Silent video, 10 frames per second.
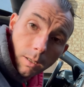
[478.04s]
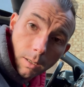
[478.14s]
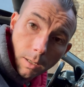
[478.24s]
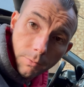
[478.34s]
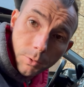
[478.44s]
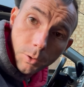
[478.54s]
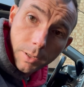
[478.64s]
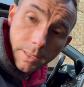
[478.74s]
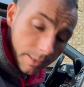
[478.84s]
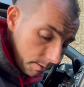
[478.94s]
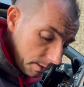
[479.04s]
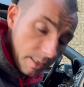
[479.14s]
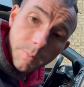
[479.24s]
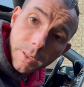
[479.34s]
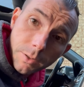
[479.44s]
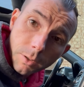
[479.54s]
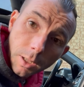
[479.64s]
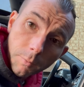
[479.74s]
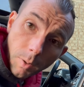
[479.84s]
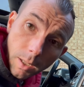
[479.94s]
A few good things to keep in your
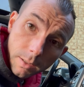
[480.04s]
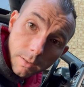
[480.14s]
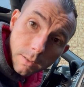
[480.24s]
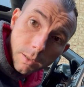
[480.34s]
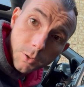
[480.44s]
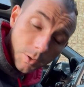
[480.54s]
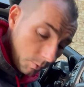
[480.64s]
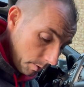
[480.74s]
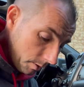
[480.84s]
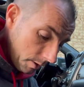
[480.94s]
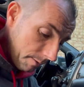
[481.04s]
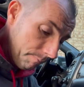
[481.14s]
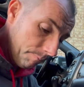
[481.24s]
glove box during the winter time: